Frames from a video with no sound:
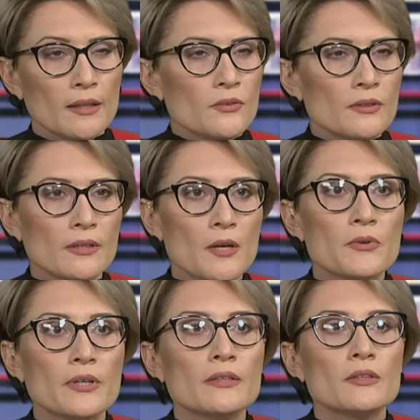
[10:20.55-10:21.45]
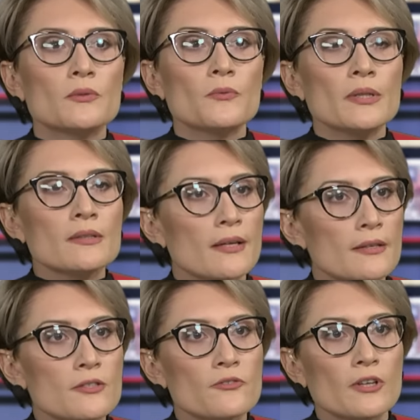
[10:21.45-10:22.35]
Can you elaborate on what
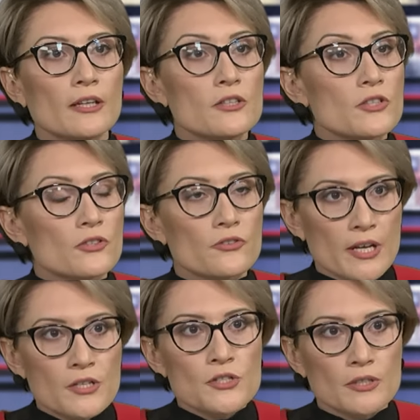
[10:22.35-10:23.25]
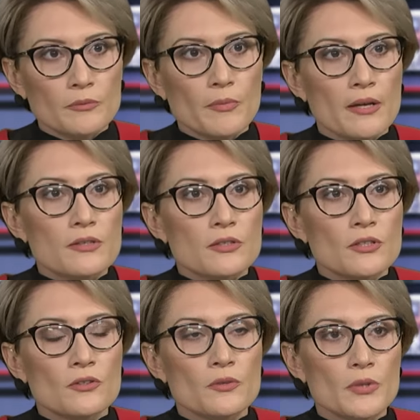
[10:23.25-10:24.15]
kind of integration might
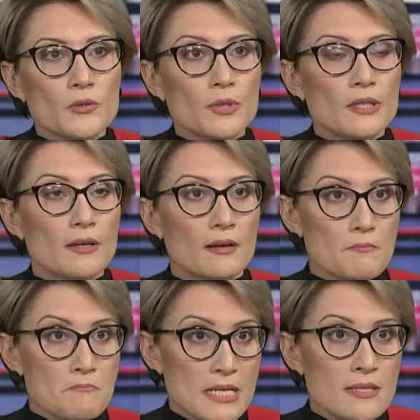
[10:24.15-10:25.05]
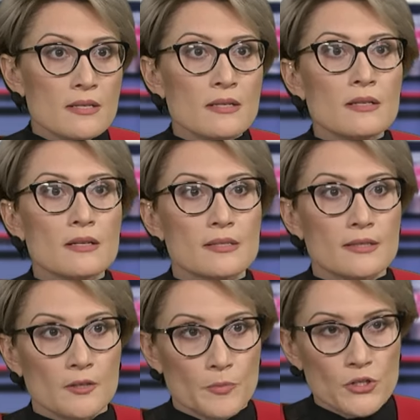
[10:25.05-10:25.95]
occur between Armenia,
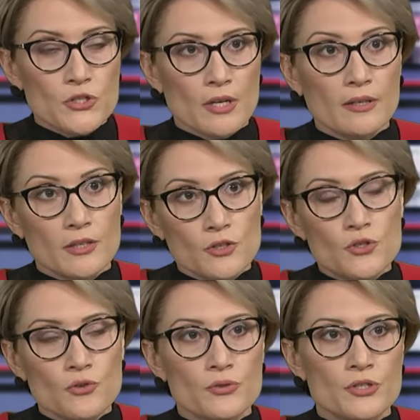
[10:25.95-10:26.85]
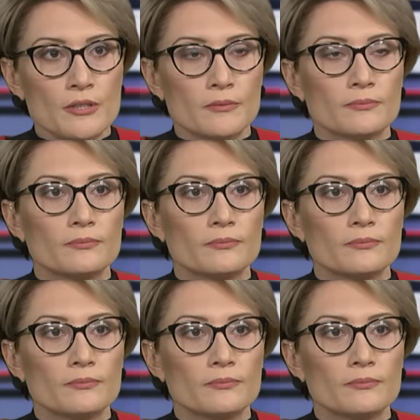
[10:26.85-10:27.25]
Azerbaijan, and Georgia?